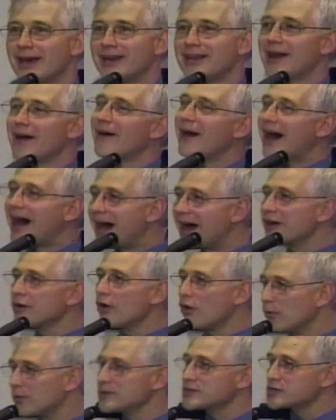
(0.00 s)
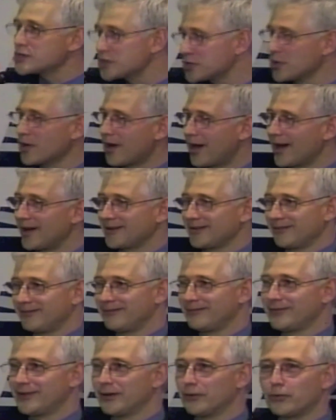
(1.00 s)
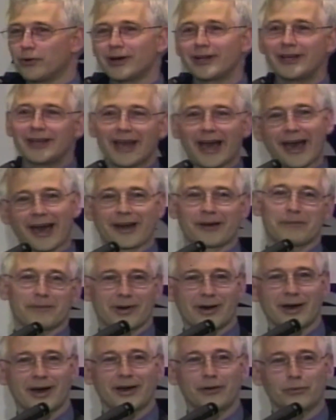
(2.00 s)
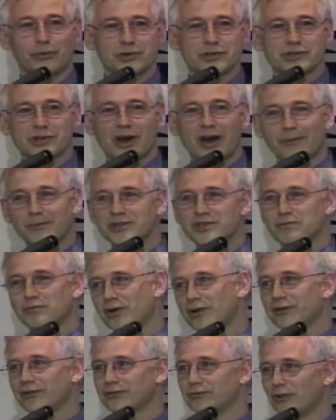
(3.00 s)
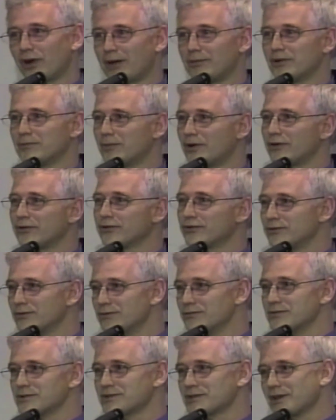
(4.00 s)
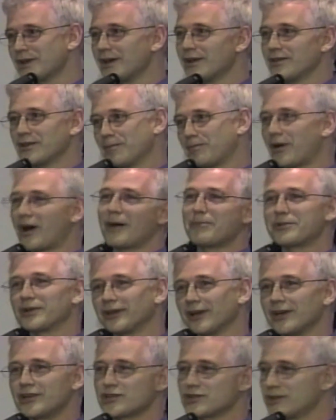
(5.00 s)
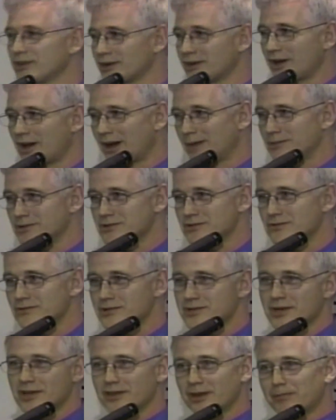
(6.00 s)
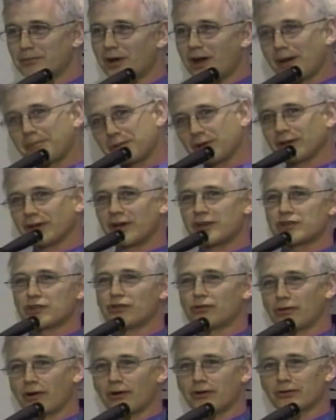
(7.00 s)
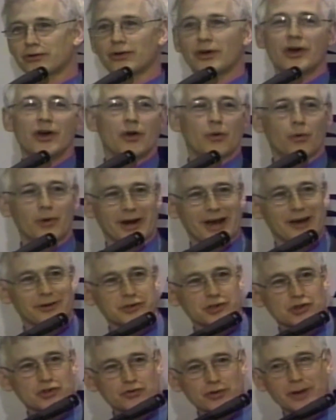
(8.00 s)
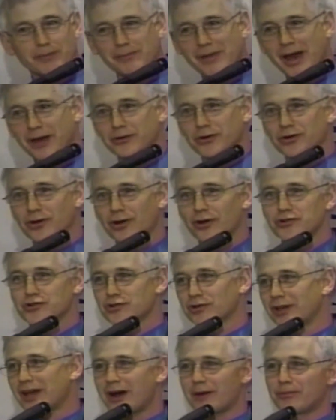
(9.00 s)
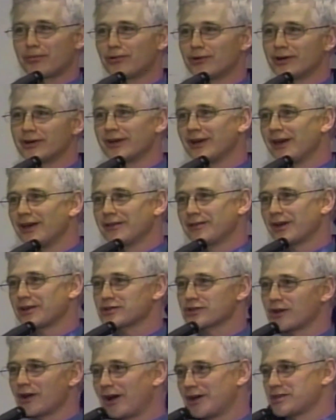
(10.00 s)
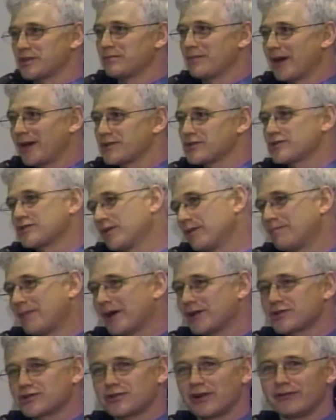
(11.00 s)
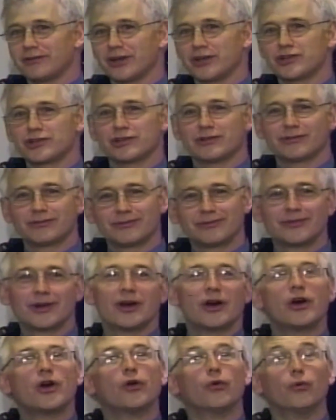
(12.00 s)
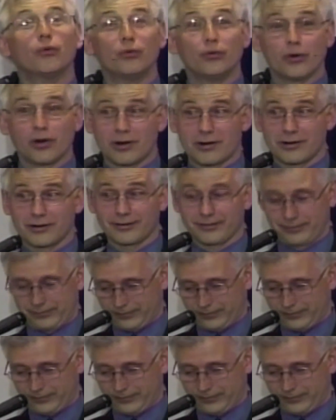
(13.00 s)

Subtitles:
Now, I'd always thought that what he had in mind was Robert Malthus, the population economist who said that population growth would outstrip agricultural output, thus causing mass starvation. Wrong.